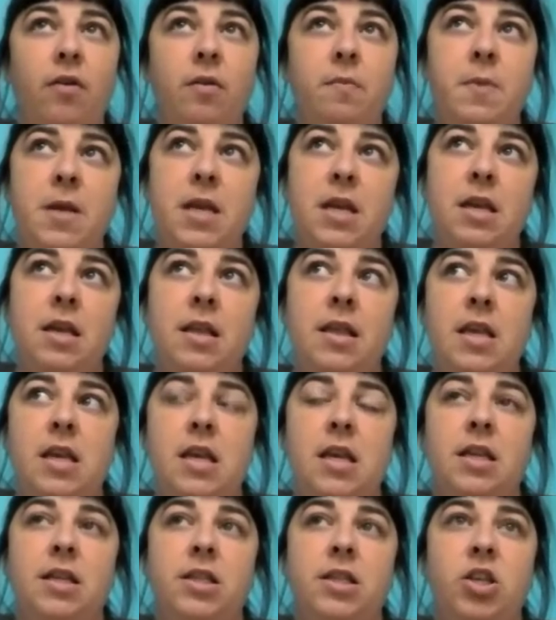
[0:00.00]

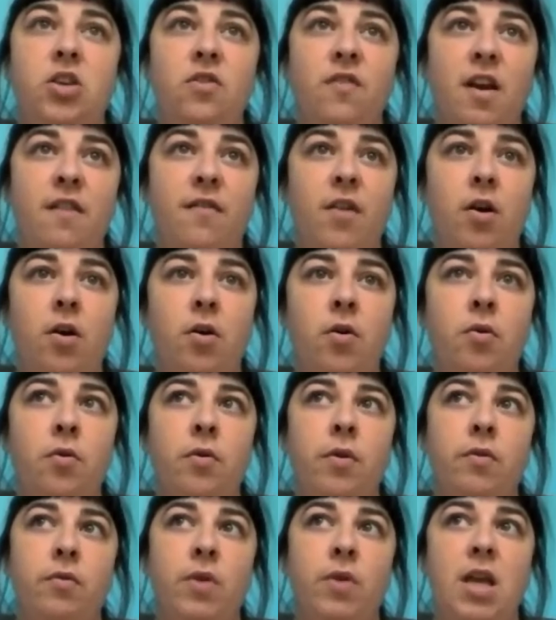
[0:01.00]
be the
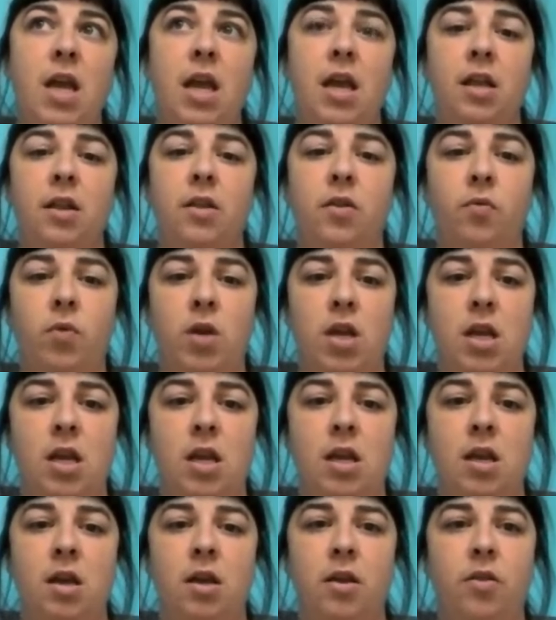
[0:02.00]

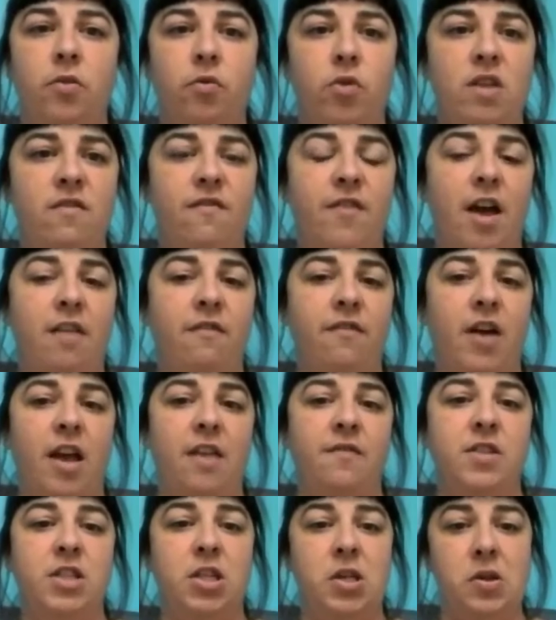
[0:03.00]

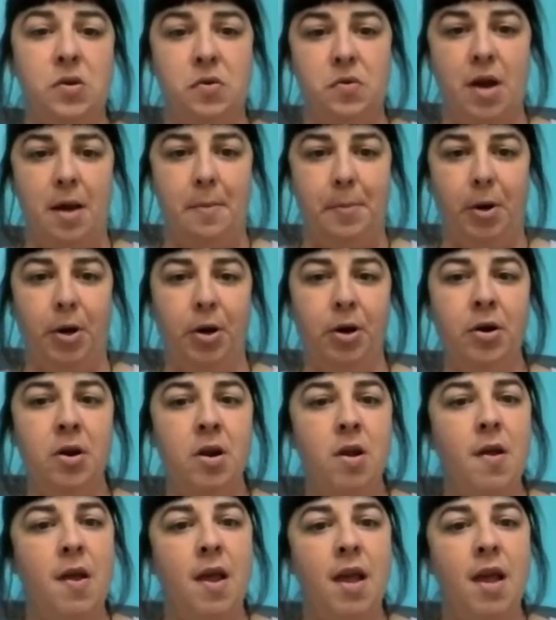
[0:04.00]
250-383-3552 number